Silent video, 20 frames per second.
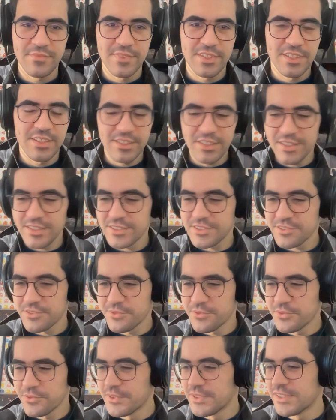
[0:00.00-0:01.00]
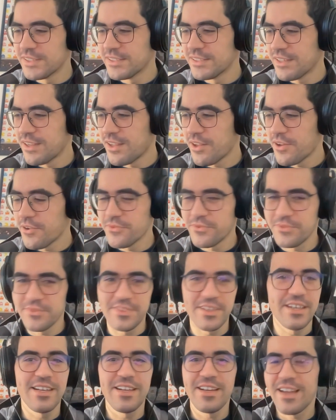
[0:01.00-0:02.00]
Yes,
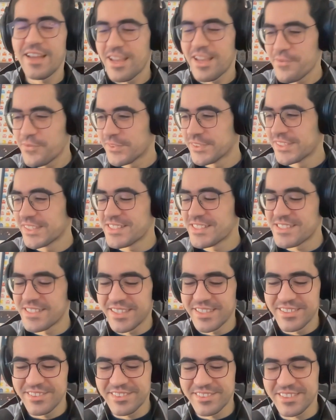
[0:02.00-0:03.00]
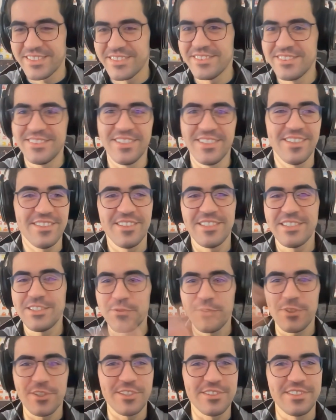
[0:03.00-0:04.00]
I have one desire, okay, not
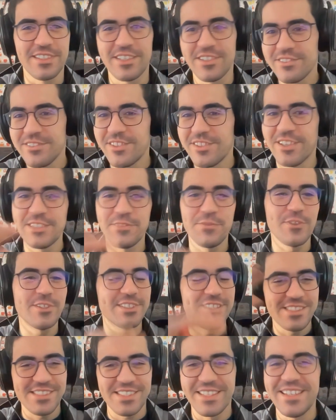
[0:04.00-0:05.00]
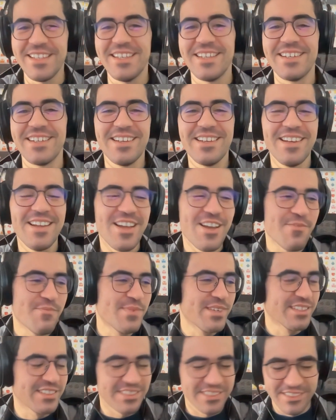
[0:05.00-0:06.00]
for now, not for this year,
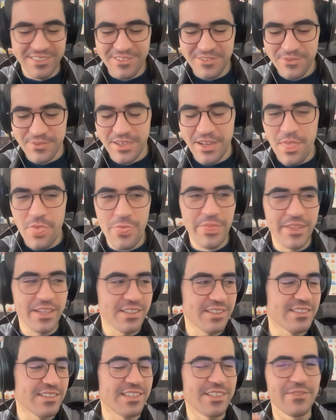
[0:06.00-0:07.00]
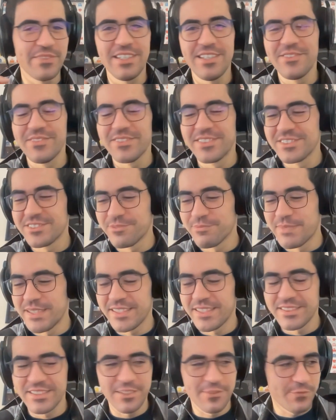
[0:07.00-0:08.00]
but one thing that I really want to
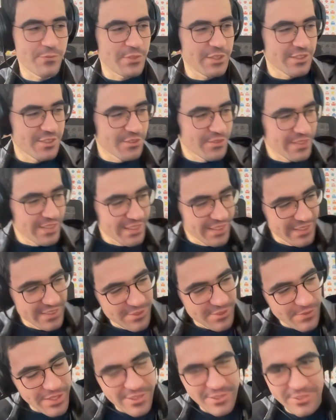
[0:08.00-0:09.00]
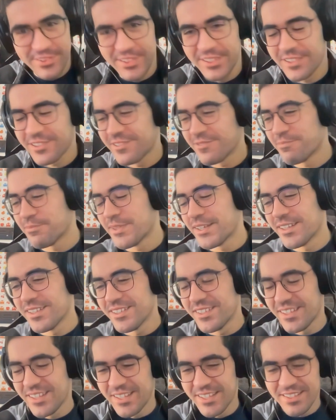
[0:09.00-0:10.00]
make in the future is try to
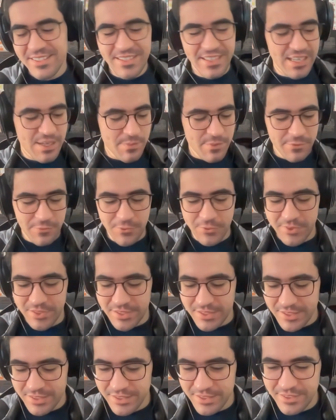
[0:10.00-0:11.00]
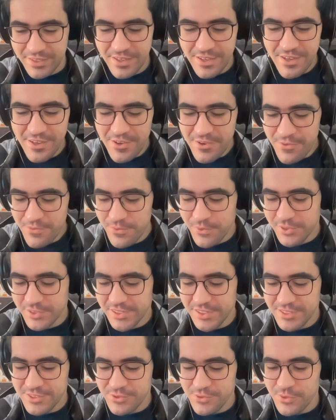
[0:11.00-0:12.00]
decompile a game from
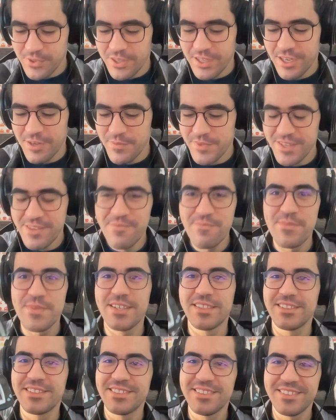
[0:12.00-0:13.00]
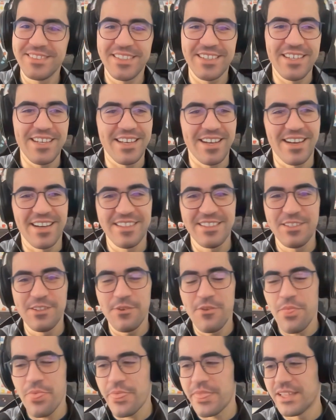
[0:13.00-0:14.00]
Wonder Swarm, but the hard
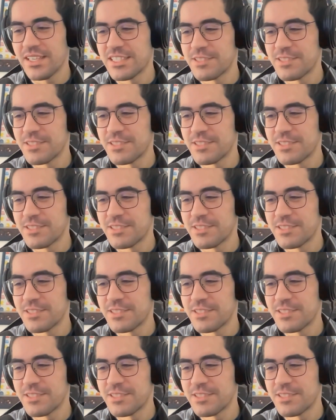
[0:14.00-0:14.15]
thing is